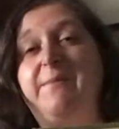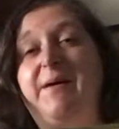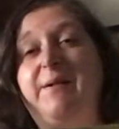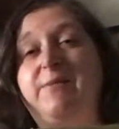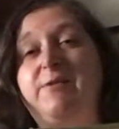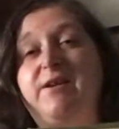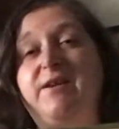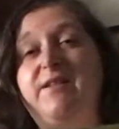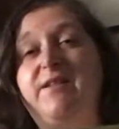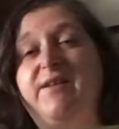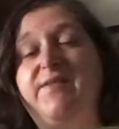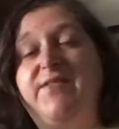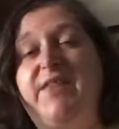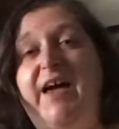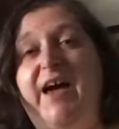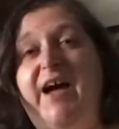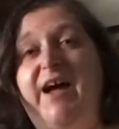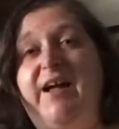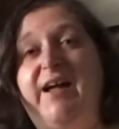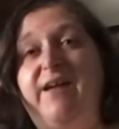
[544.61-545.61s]
for the memories
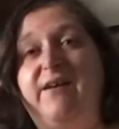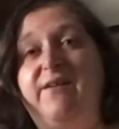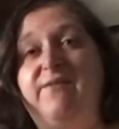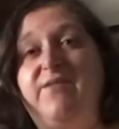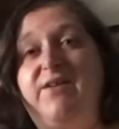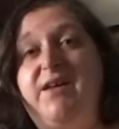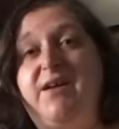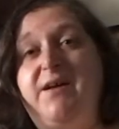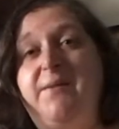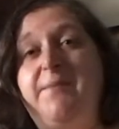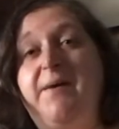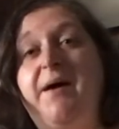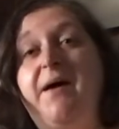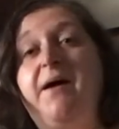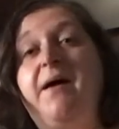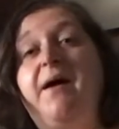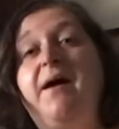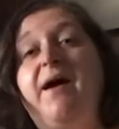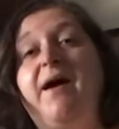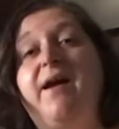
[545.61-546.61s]
of that and of him,
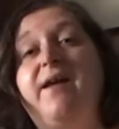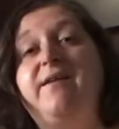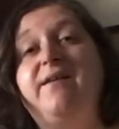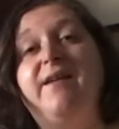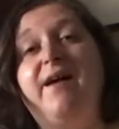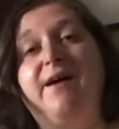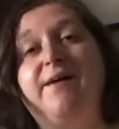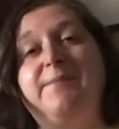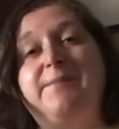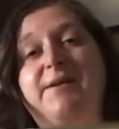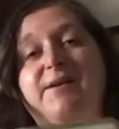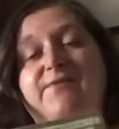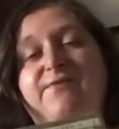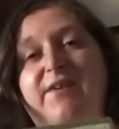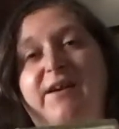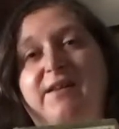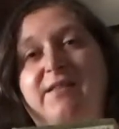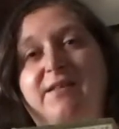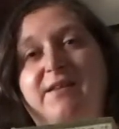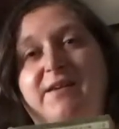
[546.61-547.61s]
and now I'm
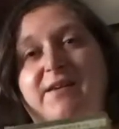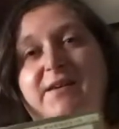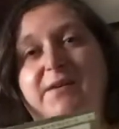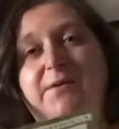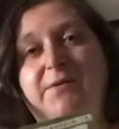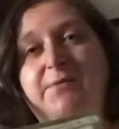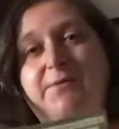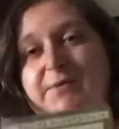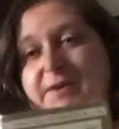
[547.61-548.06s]
going to finally